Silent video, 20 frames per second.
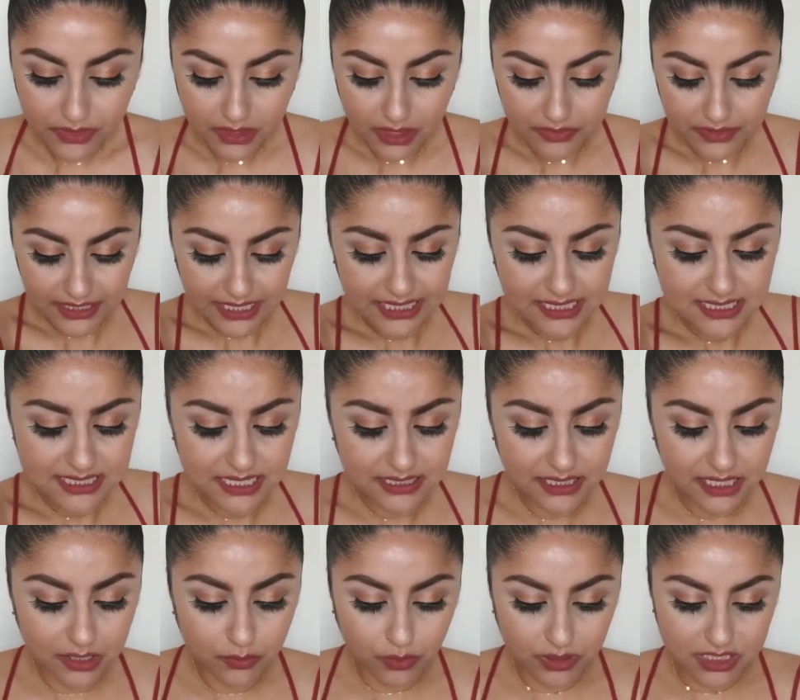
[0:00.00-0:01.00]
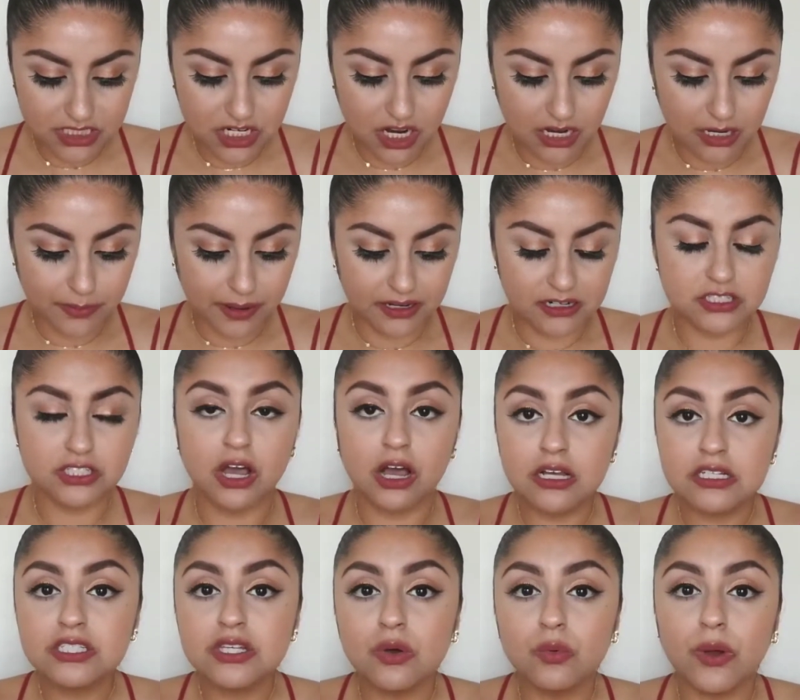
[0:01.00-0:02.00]
The next thing that I want to talk about is
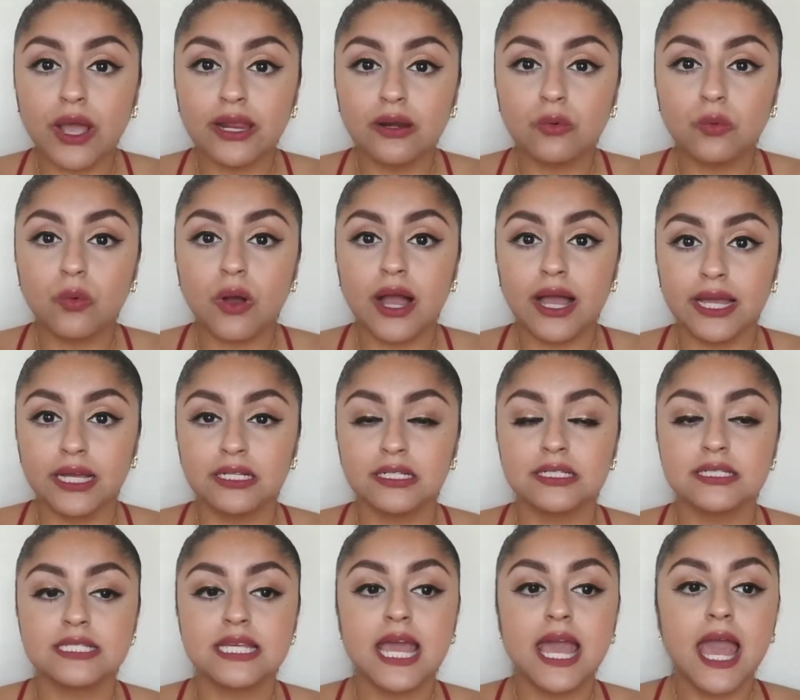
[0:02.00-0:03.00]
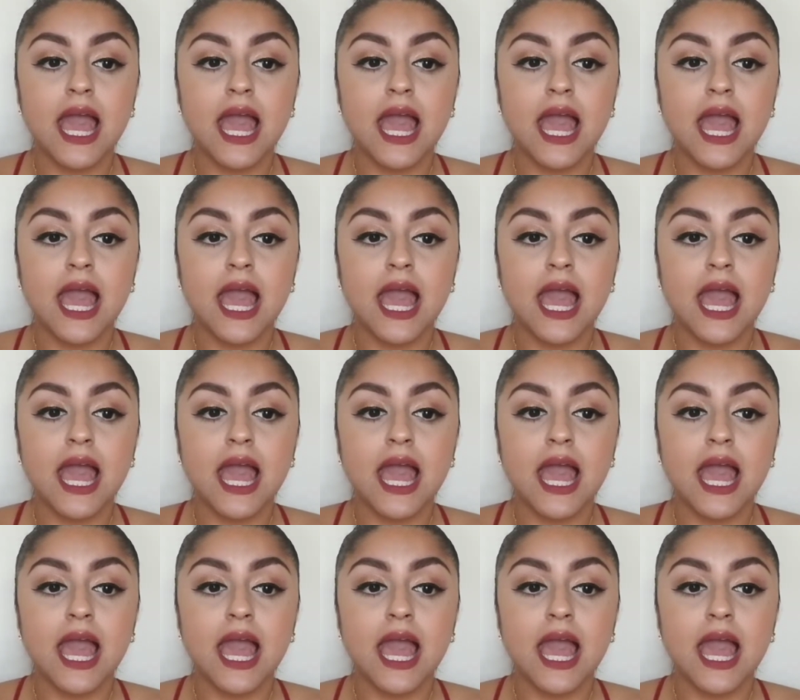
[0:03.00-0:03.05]
also Wet n Wild.